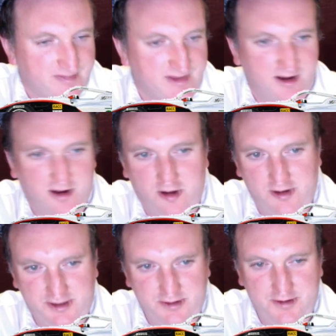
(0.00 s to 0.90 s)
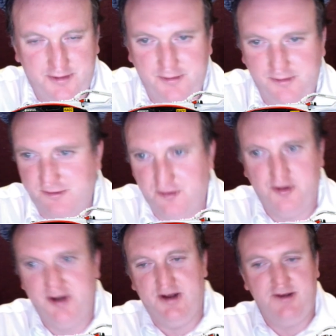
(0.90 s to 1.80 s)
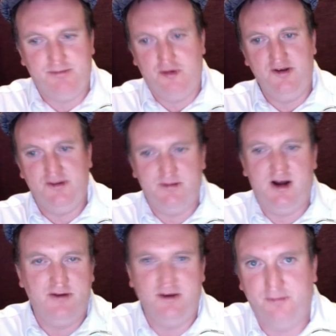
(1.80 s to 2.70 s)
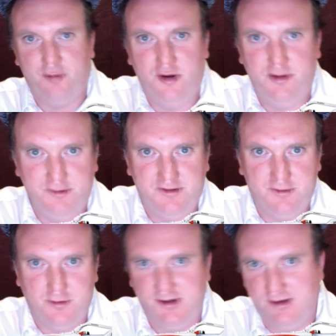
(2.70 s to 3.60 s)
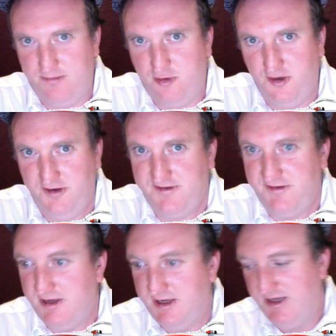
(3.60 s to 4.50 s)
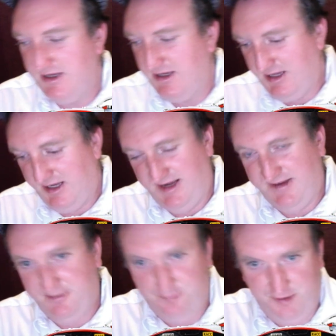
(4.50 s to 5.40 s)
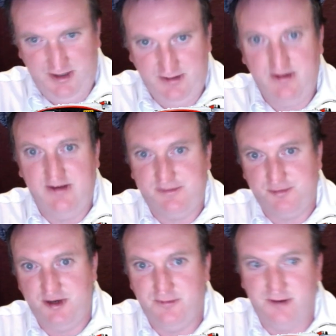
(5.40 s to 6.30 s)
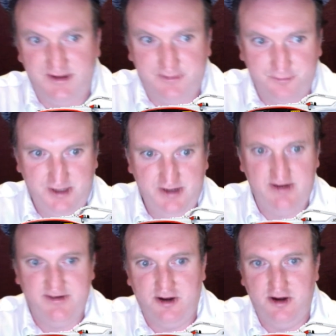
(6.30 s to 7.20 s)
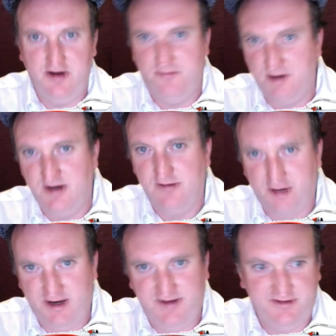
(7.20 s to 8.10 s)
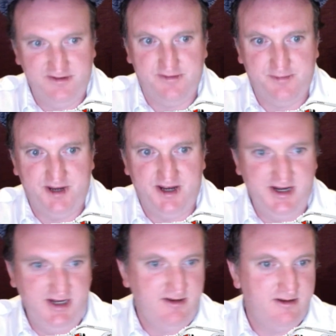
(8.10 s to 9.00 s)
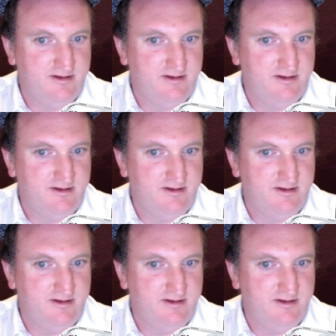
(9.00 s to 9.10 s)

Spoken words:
Ole Goethe was scoring those points. Mari Boyer was scoring the points. He gets a win, a sprint race win at his home race in Spain.